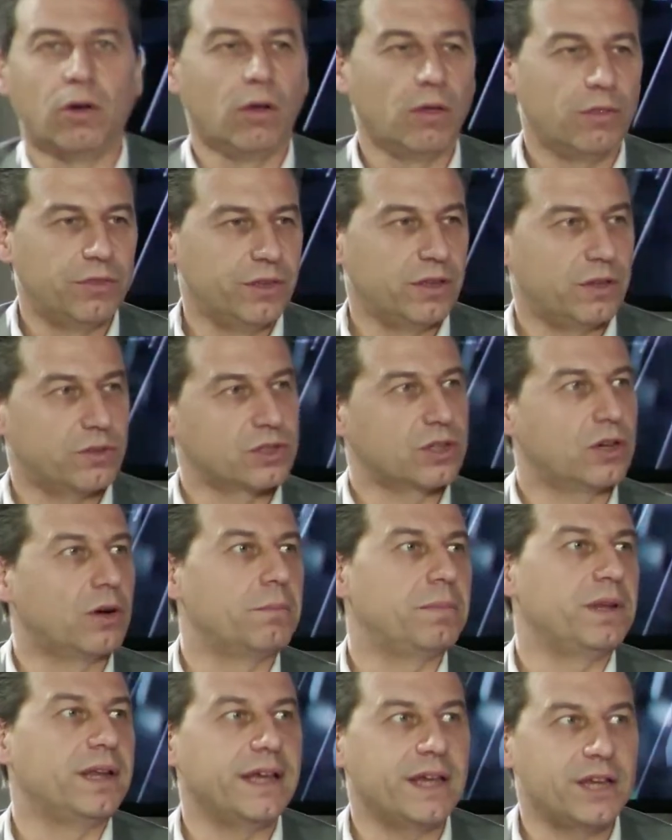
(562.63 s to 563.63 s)
those
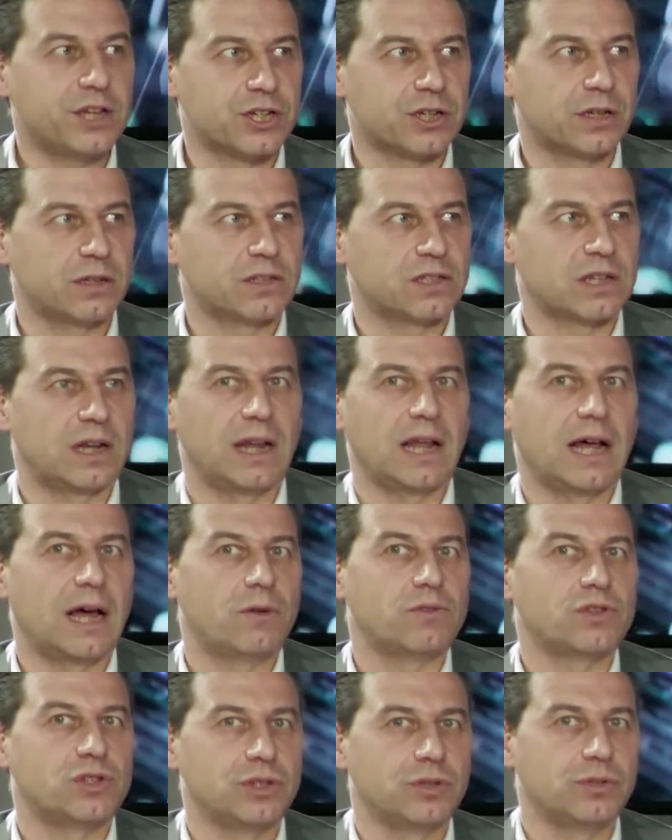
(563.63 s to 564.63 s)
combinations
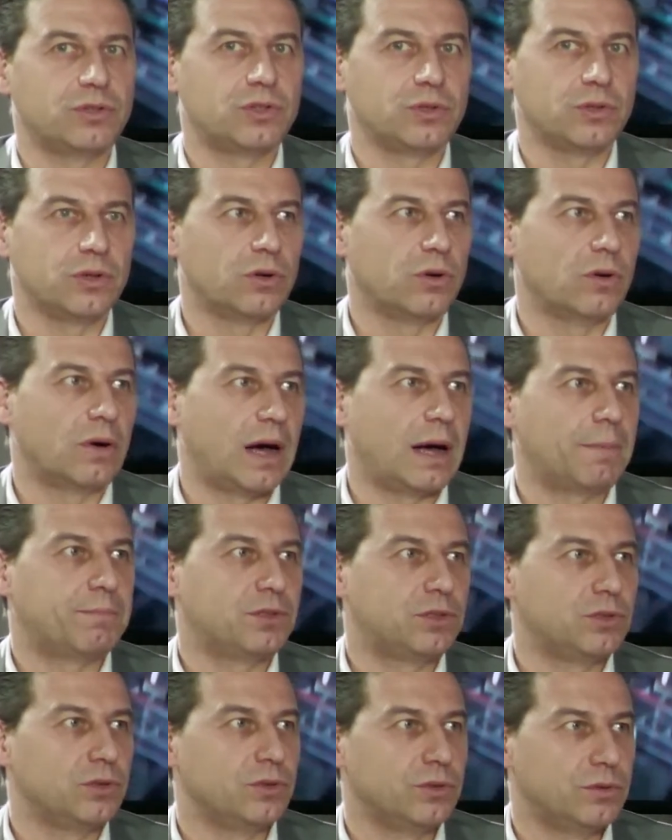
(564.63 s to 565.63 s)
allows you to go up
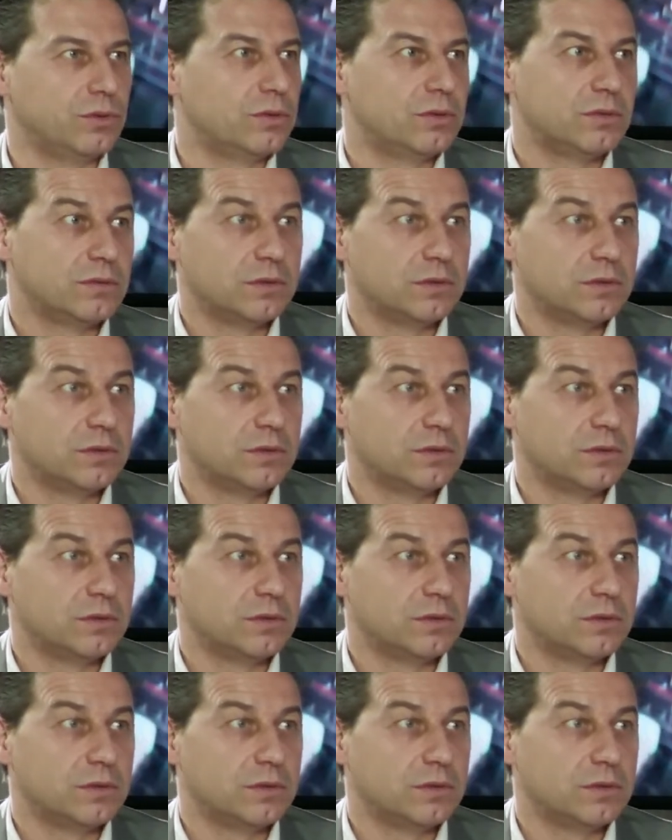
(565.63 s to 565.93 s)
to